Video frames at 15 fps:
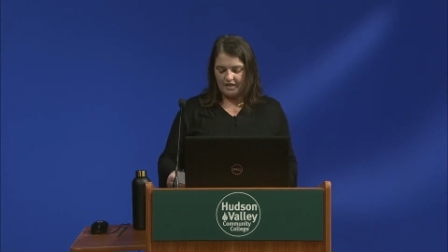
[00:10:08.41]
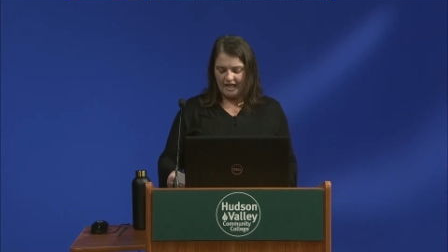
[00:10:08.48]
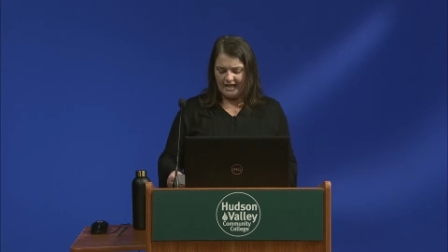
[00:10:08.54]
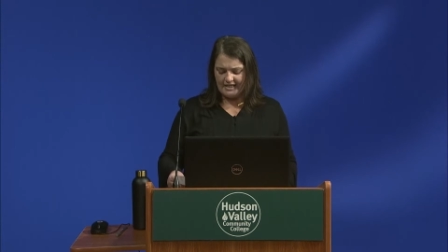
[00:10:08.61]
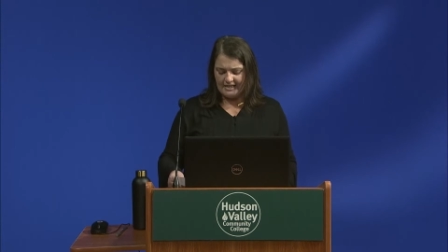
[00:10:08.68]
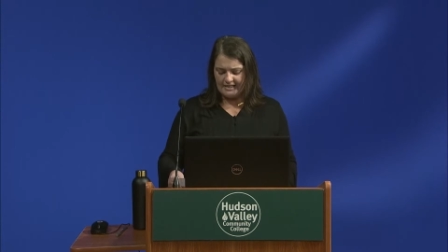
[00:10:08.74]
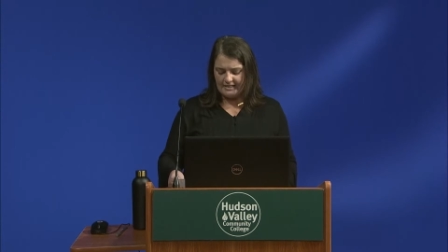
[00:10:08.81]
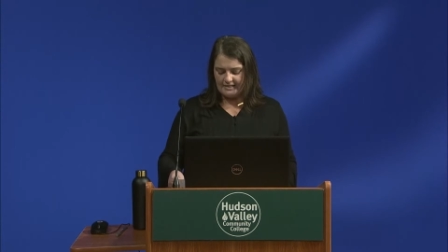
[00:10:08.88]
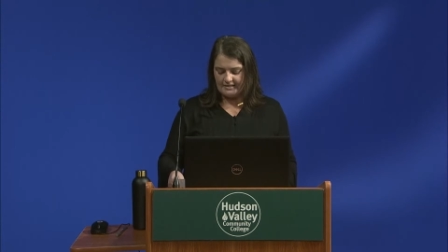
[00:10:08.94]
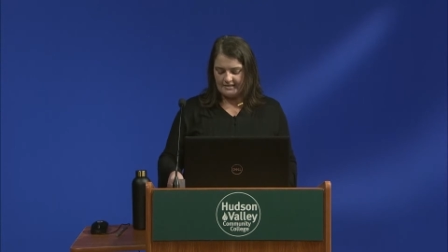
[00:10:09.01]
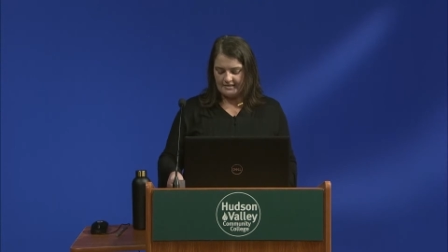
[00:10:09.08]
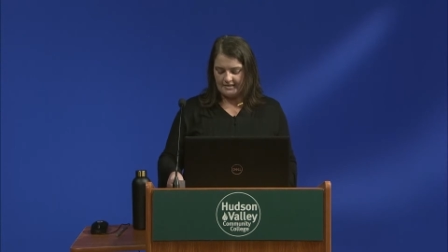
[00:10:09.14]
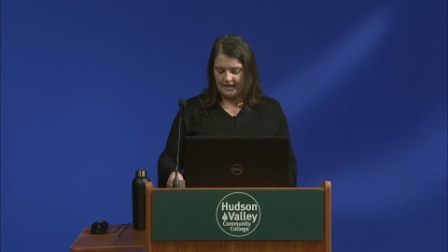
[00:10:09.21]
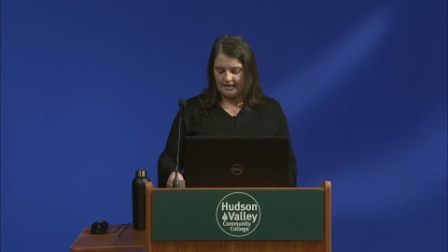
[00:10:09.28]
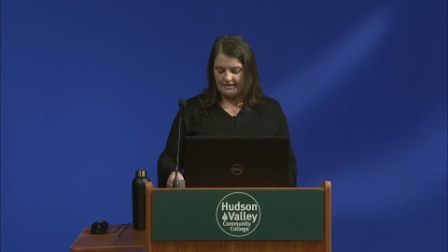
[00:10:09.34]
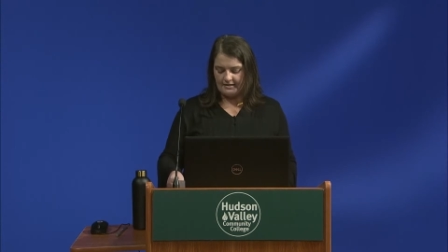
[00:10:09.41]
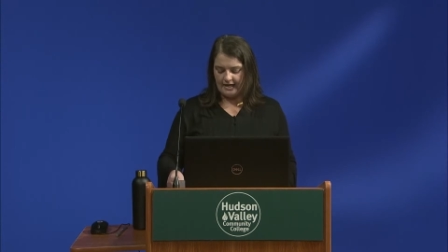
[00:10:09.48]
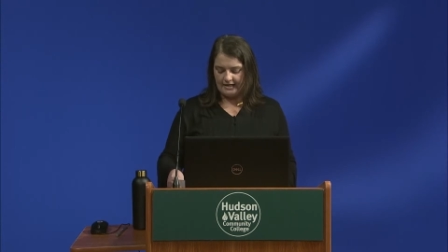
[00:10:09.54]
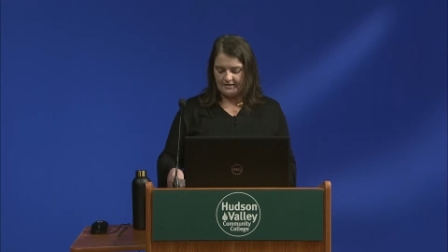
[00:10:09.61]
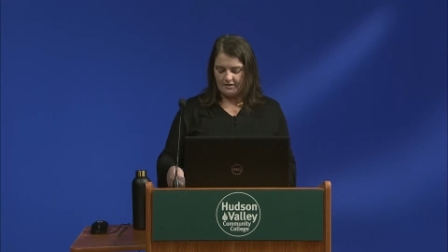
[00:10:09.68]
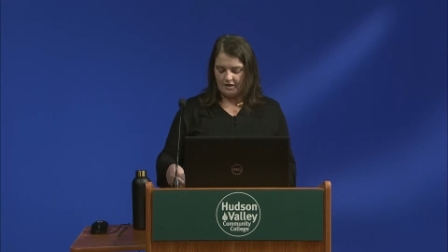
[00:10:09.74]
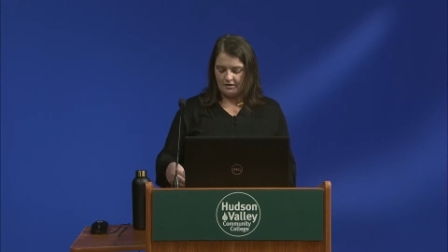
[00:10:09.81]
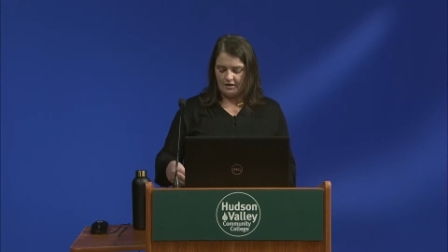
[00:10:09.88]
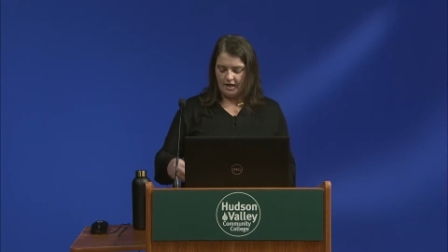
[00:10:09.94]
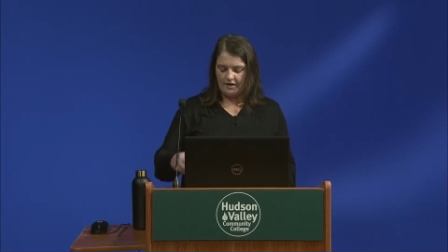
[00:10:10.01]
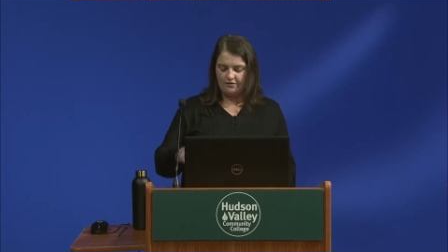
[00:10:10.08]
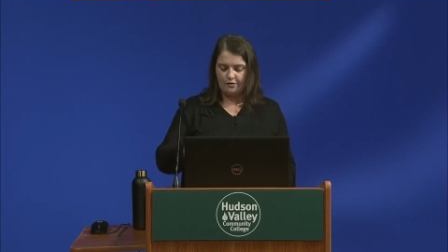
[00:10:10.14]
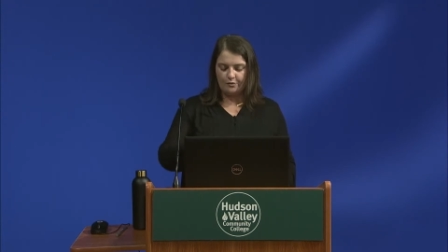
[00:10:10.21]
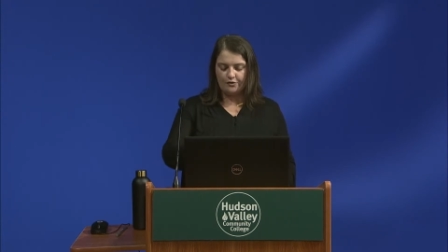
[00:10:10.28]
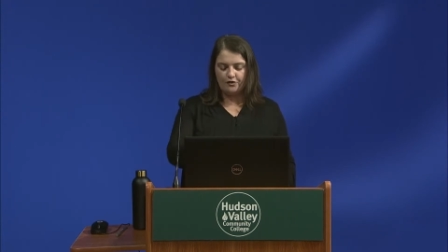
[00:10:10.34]
And in these designs, I saw a lot
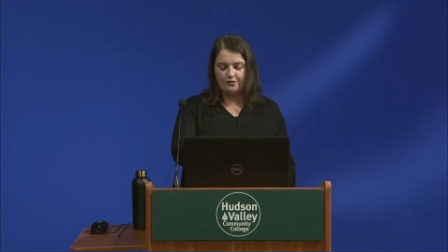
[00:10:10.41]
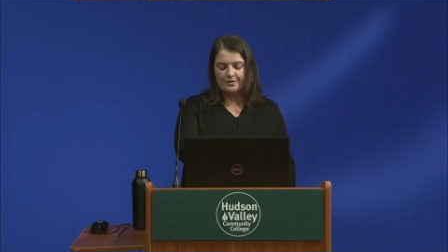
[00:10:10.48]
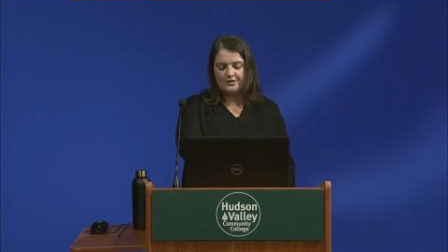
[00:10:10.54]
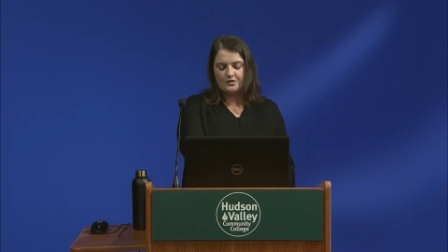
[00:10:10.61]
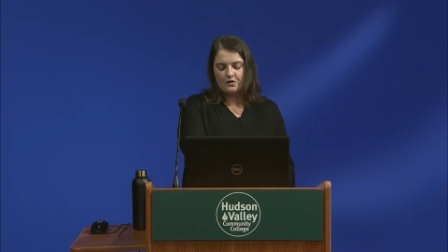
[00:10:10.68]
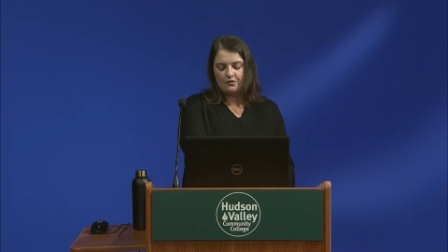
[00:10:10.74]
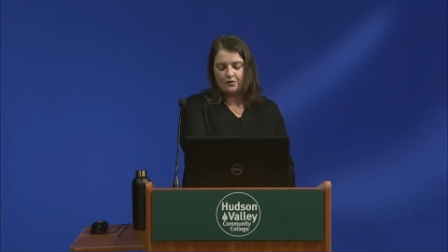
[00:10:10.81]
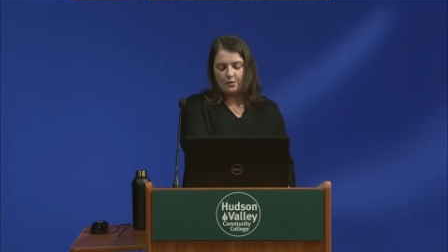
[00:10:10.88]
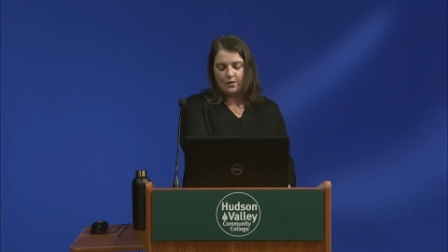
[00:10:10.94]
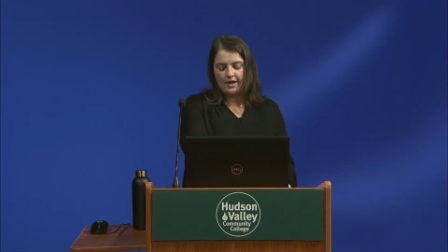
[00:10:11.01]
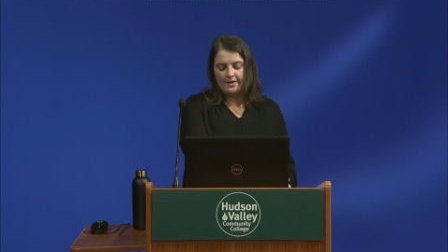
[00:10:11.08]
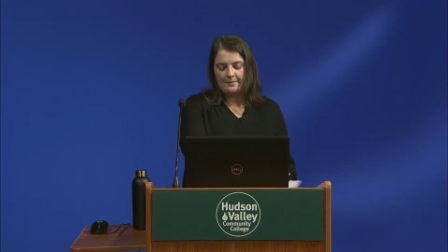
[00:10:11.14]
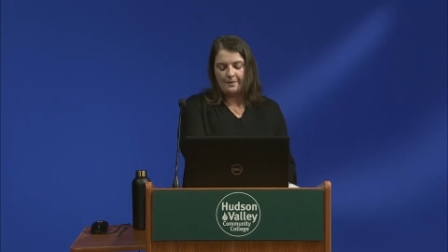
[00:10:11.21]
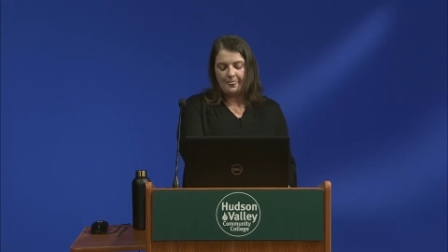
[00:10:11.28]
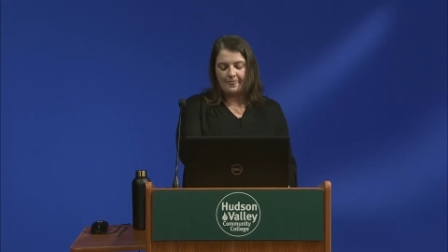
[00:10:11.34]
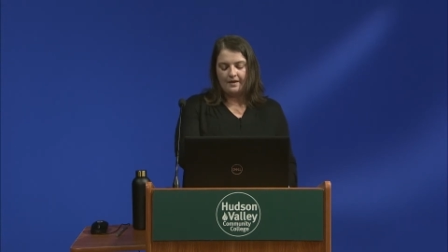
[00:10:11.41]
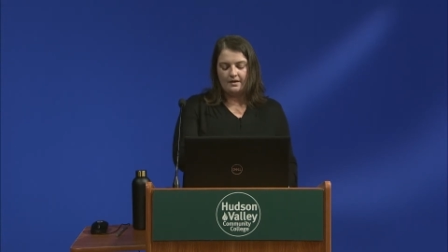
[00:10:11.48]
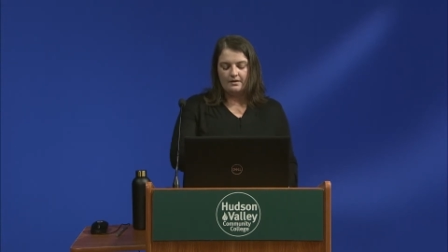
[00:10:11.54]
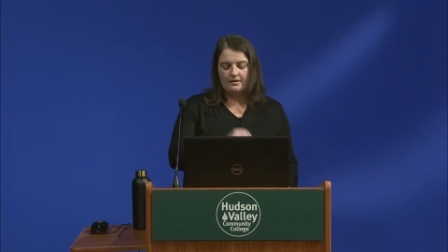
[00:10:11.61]
of improvements over what